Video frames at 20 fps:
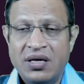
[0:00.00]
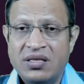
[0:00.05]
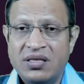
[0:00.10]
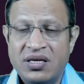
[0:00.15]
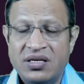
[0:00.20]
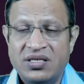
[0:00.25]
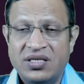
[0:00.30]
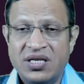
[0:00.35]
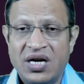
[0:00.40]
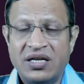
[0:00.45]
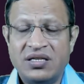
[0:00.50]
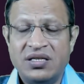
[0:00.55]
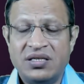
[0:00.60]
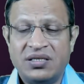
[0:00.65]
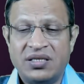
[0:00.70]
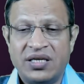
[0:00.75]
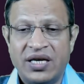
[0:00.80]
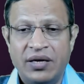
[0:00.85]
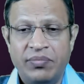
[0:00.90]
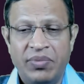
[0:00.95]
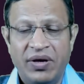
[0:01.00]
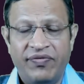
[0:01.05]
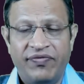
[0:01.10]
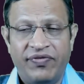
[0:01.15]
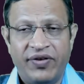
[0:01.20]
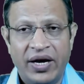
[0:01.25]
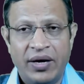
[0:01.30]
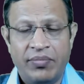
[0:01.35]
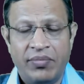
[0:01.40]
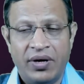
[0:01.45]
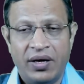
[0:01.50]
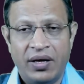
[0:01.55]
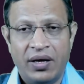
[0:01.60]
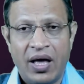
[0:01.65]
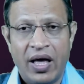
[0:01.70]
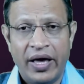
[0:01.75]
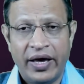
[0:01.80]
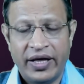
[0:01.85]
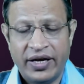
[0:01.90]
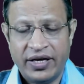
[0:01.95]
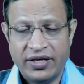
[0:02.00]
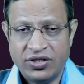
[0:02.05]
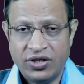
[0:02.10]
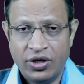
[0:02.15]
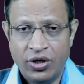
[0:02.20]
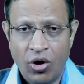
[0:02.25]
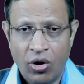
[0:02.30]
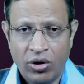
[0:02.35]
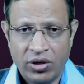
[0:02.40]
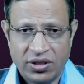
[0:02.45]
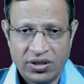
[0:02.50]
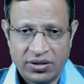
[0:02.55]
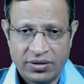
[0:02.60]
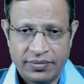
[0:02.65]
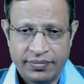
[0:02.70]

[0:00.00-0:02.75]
The charges can be framed against the doctor.